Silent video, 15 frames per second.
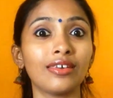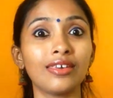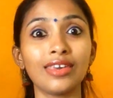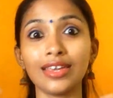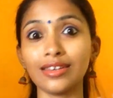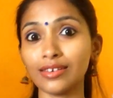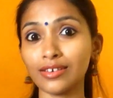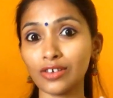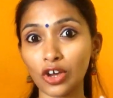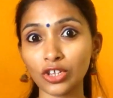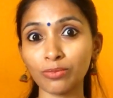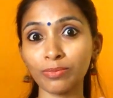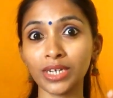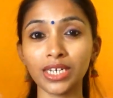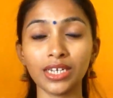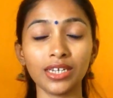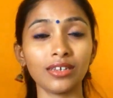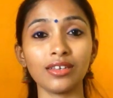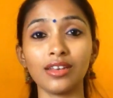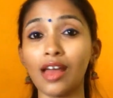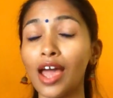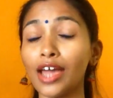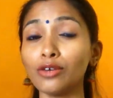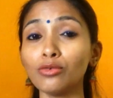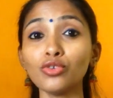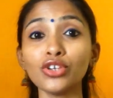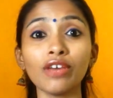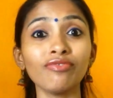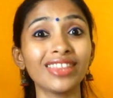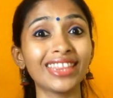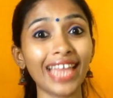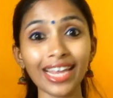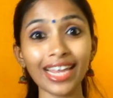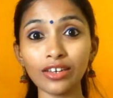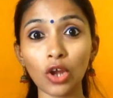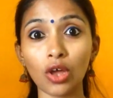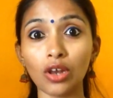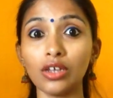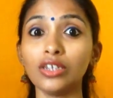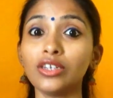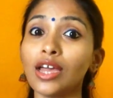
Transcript: getting cosmetics and I don't have that knowledge.